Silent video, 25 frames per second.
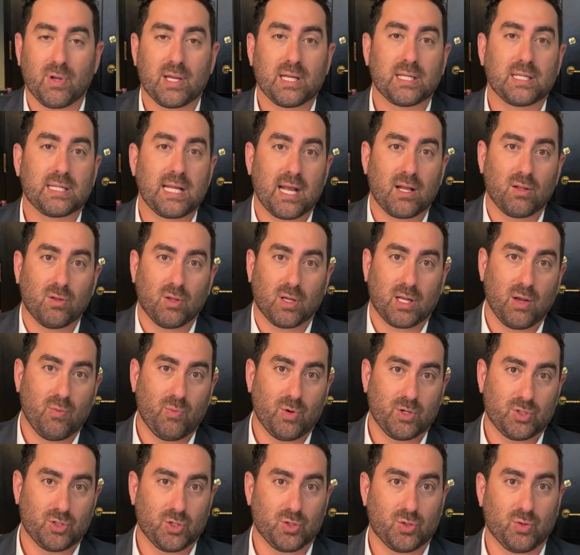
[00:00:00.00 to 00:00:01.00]
We can take a look at
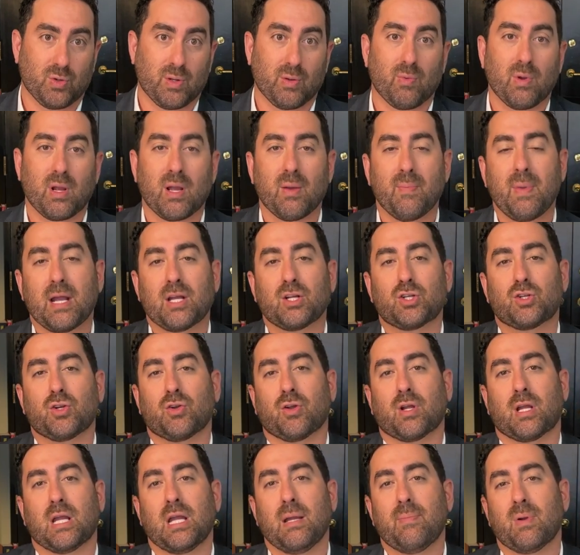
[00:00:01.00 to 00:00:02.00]
what you're doing. We can make
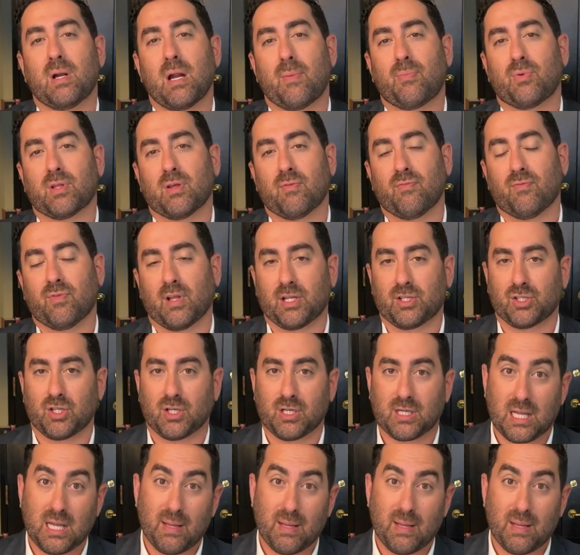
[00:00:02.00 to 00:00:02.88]
sure you're keeping up with inflation,